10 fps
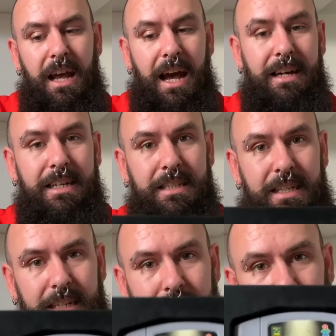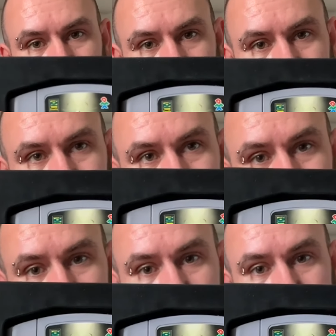And this is in
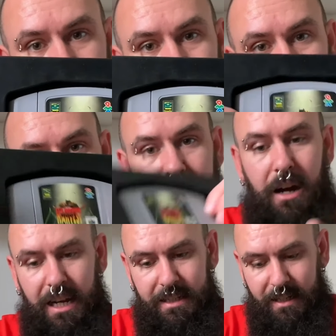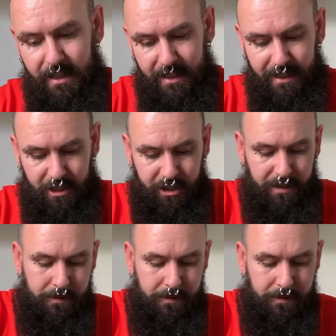really nice condition.